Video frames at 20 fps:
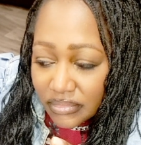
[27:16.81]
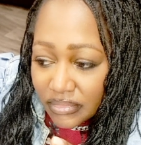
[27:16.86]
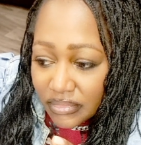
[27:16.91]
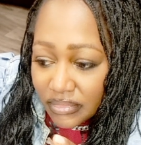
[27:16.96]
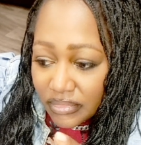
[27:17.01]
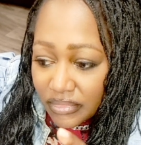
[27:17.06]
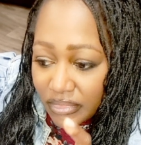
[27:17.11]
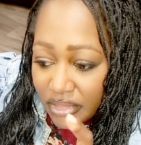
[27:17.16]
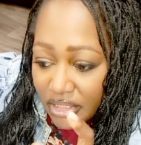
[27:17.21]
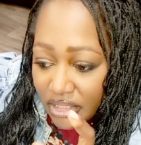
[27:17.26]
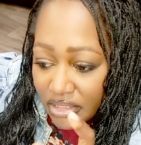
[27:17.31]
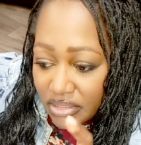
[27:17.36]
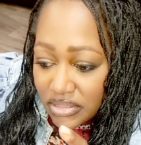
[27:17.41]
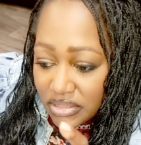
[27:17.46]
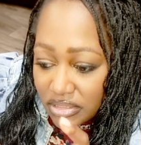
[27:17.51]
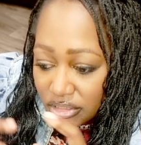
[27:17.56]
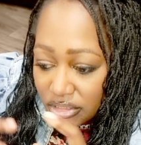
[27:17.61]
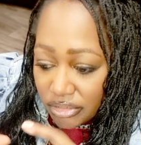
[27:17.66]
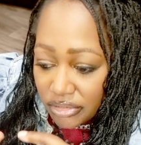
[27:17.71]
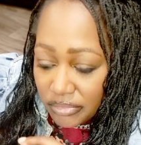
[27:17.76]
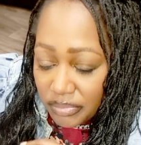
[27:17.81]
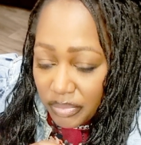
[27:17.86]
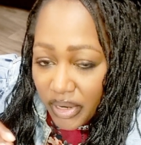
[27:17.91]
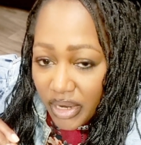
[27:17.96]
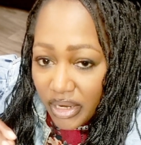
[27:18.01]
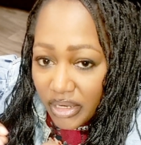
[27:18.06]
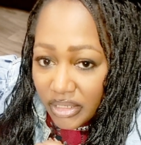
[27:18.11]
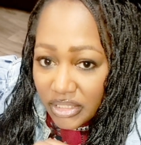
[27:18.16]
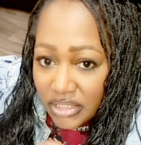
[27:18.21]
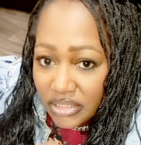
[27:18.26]
this third
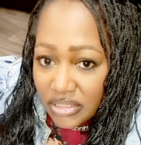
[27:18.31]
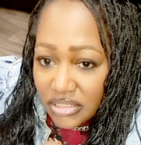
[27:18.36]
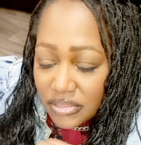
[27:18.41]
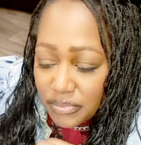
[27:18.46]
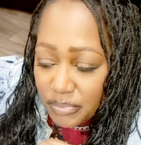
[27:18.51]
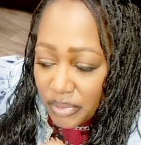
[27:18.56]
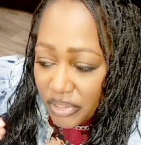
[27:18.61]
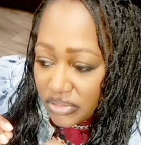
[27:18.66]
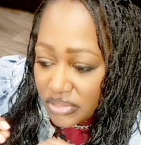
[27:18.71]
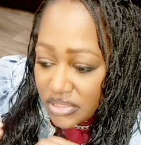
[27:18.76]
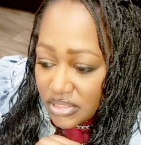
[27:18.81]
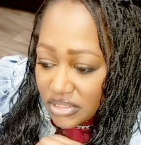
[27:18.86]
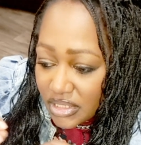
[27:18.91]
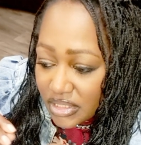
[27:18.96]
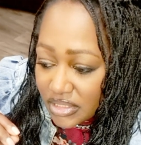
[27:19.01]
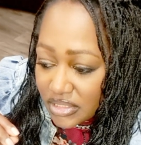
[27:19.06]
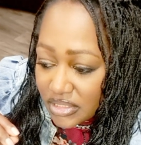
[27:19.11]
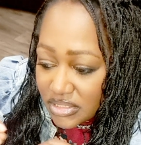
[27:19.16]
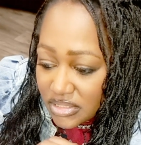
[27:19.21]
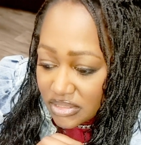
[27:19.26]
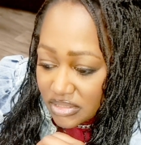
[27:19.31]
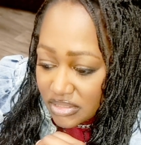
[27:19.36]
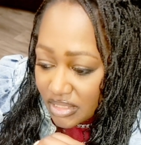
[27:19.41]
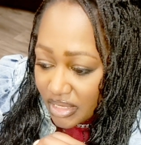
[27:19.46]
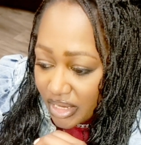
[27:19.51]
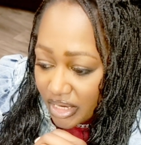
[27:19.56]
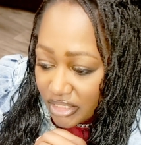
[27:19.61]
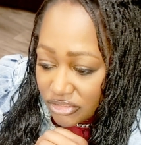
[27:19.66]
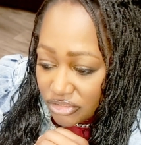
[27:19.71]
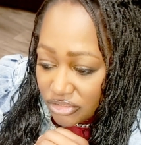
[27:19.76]
party, this person that's
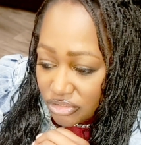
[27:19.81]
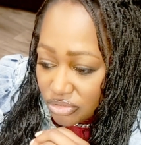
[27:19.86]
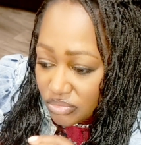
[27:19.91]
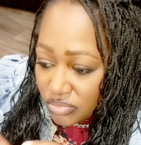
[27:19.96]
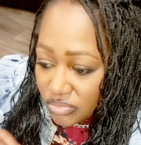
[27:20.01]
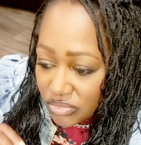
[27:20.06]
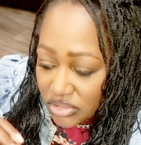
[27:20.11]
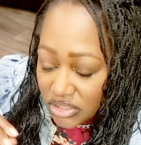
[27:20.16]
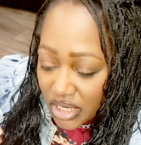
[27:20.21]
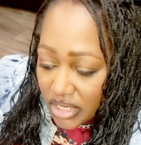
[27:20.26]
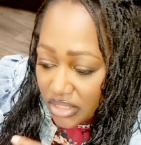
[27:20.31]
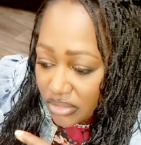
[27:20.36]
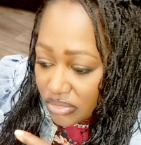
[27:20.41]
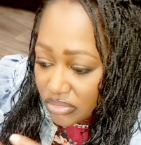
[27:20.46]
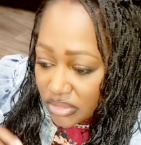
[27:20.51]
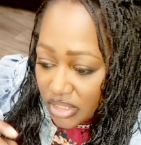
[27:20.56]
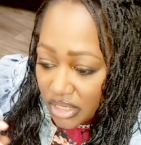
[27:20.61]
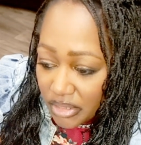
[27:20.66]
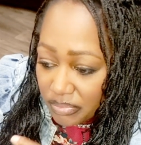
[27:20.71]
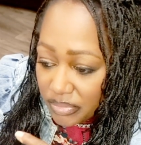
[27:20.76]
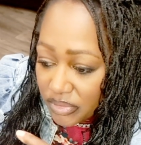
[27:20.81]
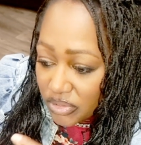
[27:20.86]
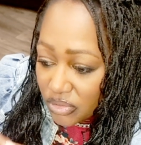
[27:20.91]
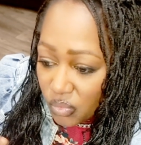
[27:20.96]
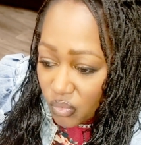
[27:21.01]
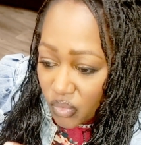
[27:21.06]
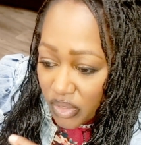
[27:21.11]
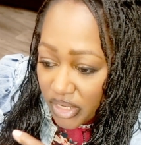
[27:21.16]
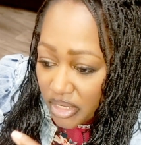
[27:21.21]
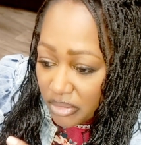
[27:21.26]
got you tangled up in a
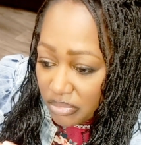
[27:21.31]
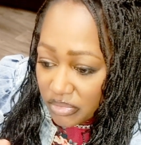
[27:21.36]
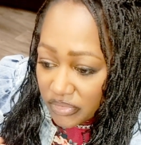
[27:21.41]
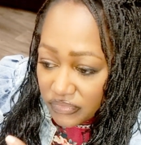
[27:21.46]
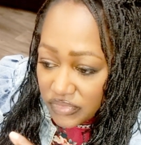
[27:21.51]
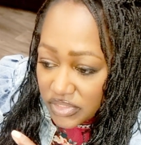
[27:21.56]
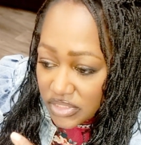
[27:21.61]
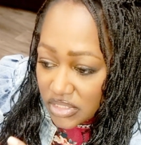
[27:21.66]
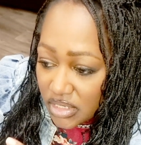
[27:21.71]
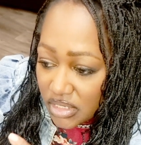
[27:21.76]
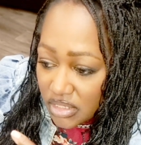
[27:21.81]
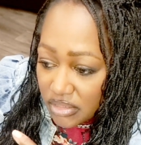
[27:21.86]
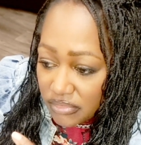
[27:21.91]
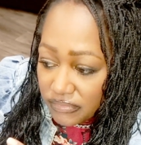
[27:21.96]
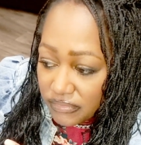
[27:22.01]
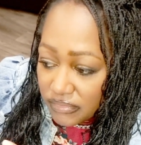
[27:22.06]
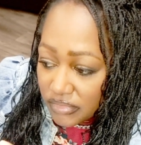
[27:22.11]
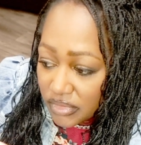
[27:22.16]
web of stuff,